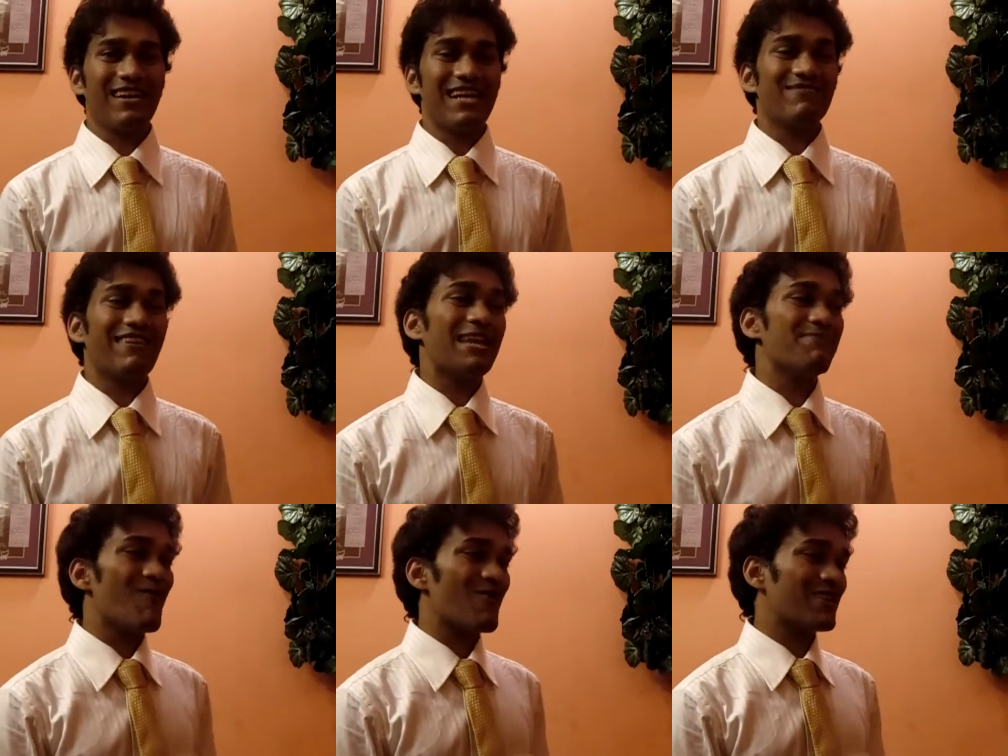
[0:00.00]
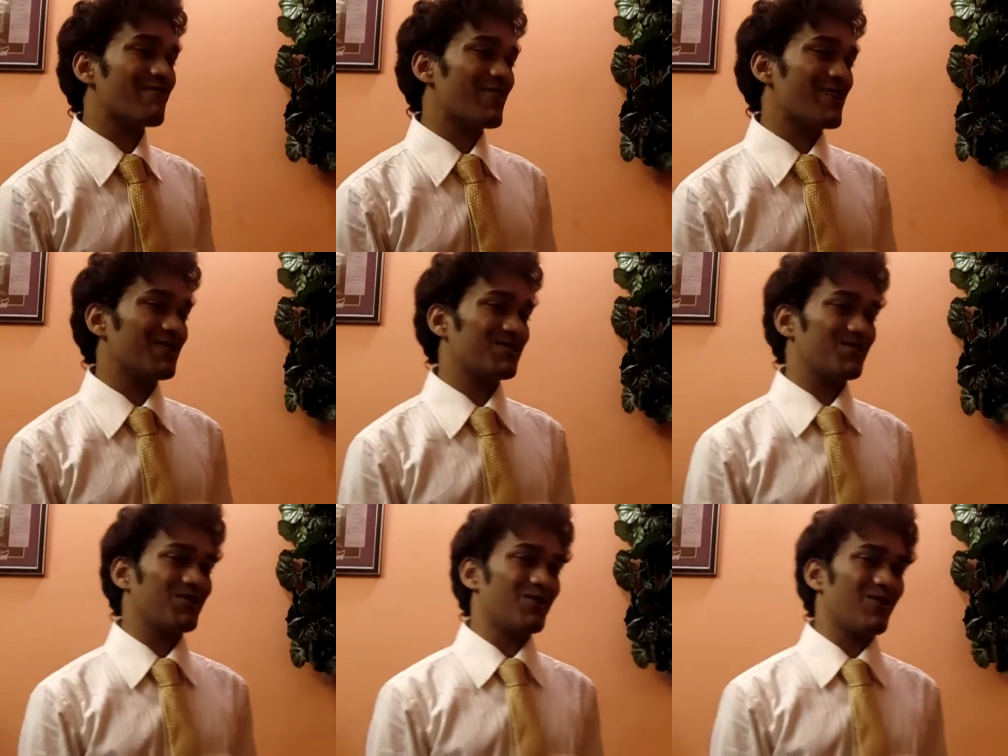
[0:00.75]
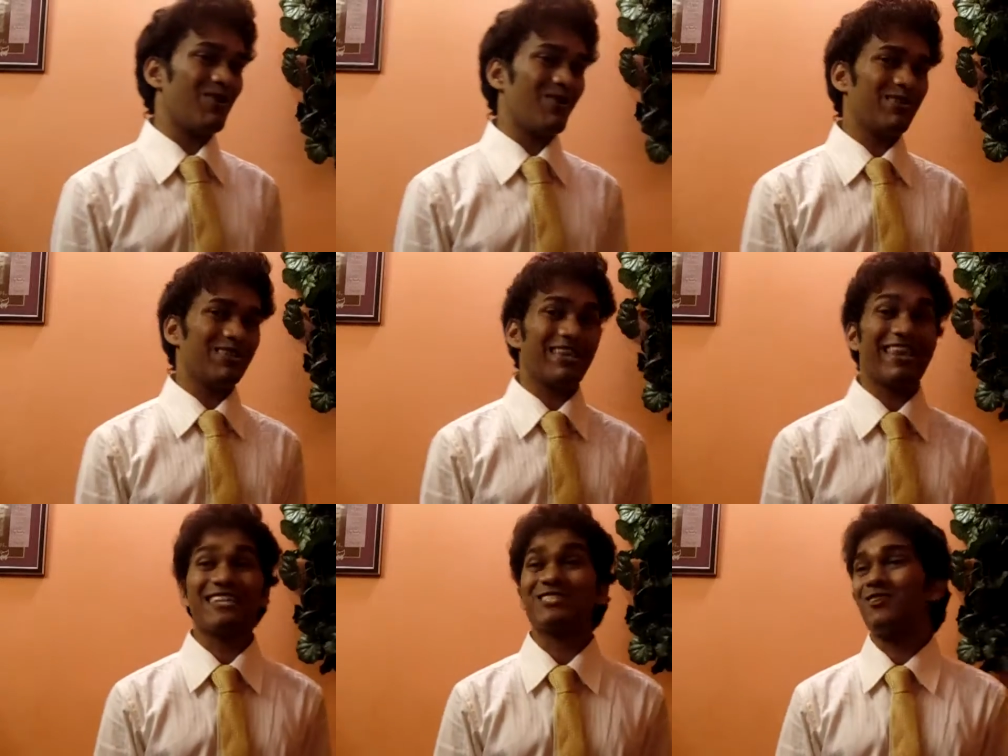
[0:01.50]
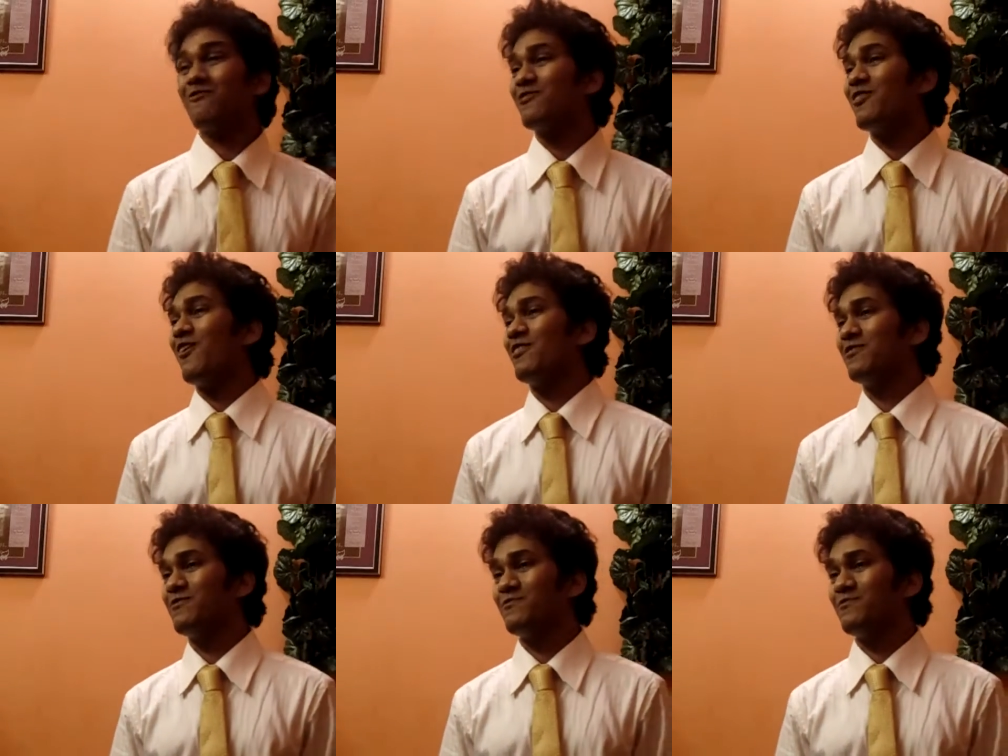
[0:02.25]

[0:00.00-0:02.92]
It's very important for us to know the rest of God.